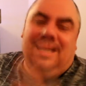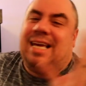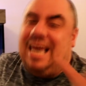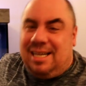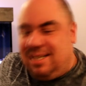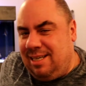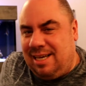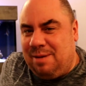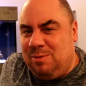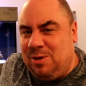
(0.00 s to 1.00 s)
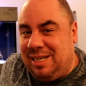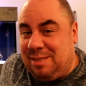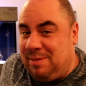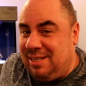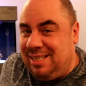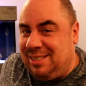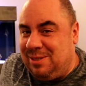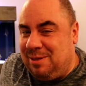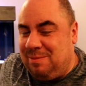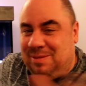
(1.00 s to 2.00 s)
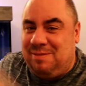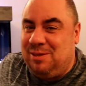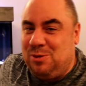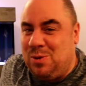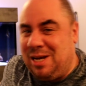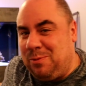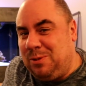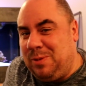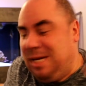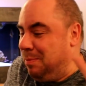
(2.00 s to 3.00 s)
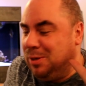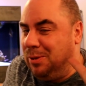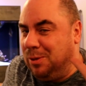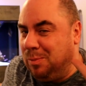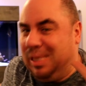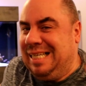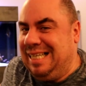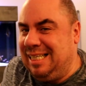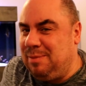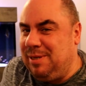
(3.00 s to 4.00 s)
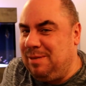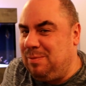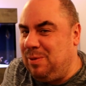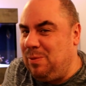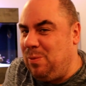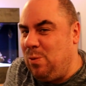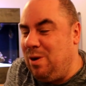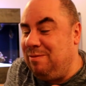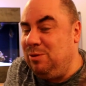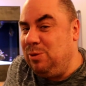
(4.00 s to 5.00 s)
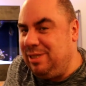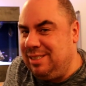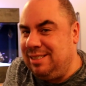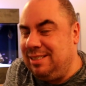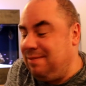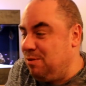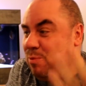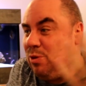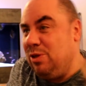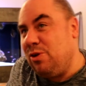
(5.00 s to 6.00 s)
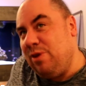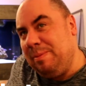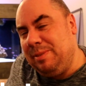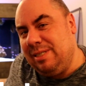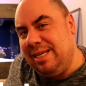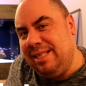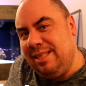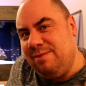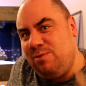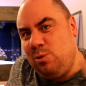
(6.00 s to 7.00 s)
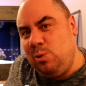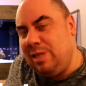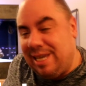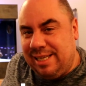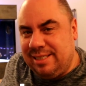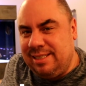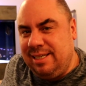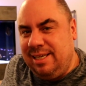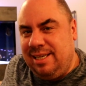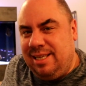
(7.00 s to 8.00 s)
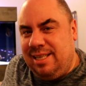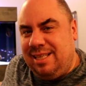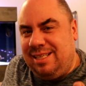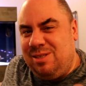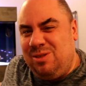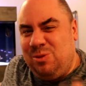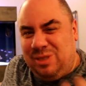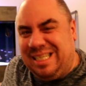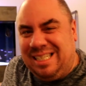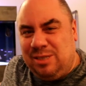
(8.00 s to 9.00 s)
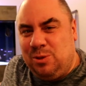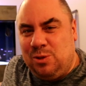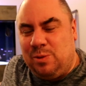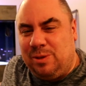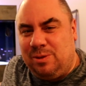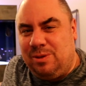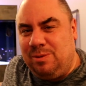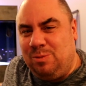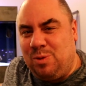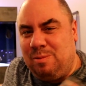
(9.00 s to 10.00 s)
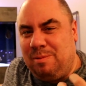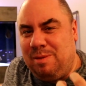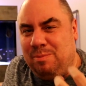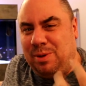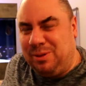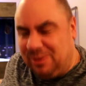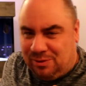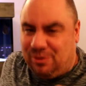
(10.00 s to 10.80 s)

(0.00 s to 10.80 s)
again, I'm not an expert on this, so I'm definitely no aquascaper or plant expert, but what I've noticed is if you put the crypts in the full light, they don't tend to do as well, so they'll probably burn